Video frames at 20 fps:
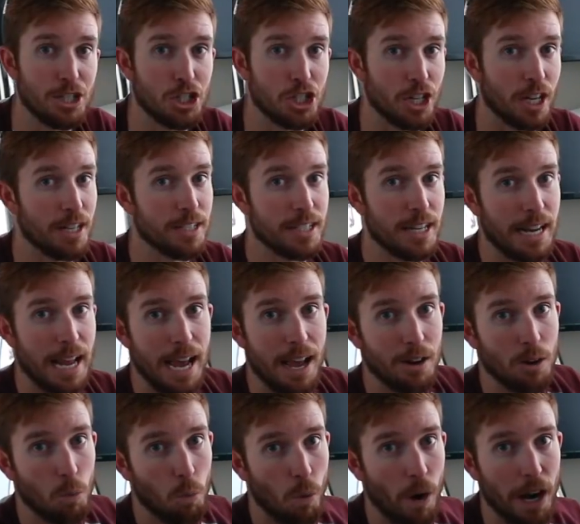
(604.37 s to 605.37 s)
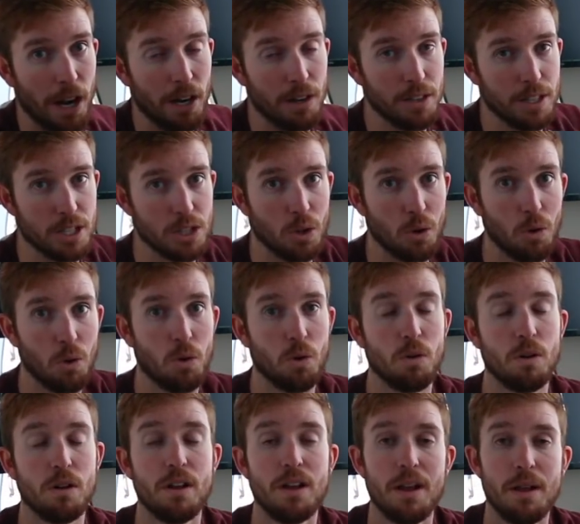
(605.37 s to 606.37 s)
the shunt and how to wire this
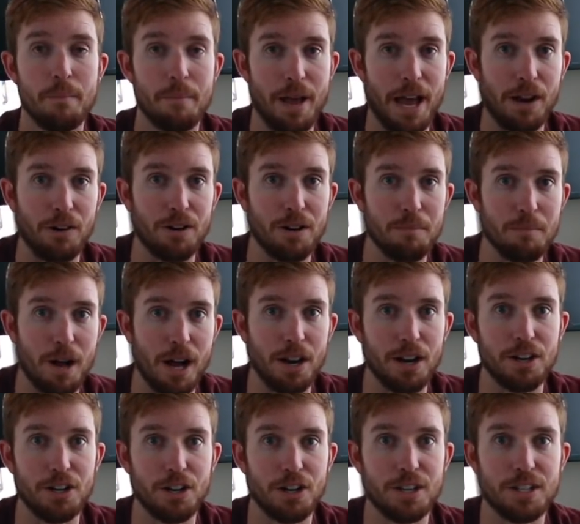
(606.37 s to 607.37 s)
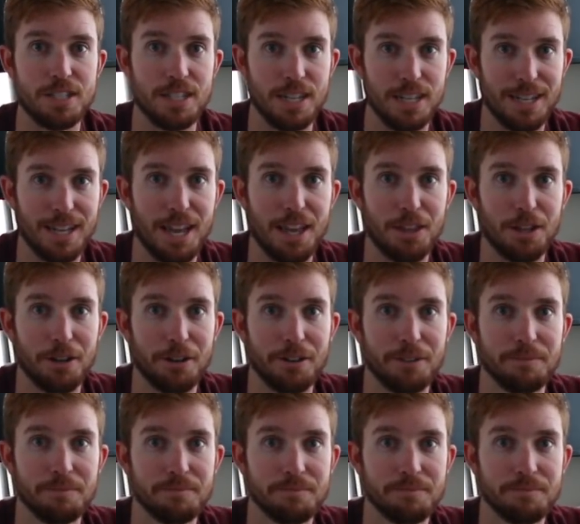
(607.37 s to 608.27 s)
whole battery monitor together.